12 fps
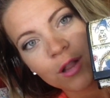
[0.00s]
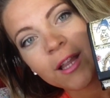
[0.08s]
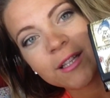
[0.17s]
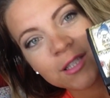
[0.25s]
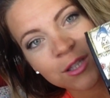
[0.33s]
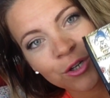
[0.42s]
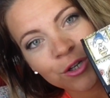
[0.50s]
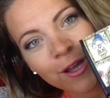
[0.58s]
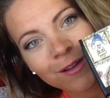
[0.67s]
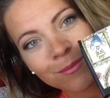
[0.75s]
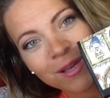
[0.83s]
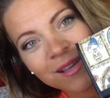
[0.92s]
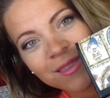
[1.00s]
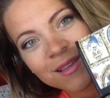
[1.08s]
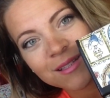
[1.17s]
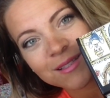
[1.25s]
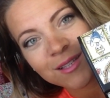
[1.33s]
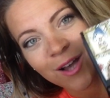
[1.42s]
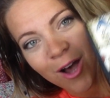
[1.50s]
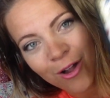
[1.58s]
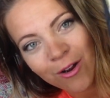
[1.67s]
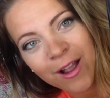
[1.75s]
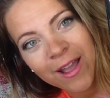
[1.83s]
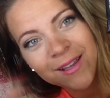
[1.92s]
Let's learn how to make these,
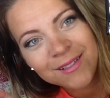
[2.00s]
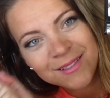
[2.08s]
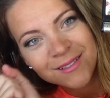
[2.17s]
all right?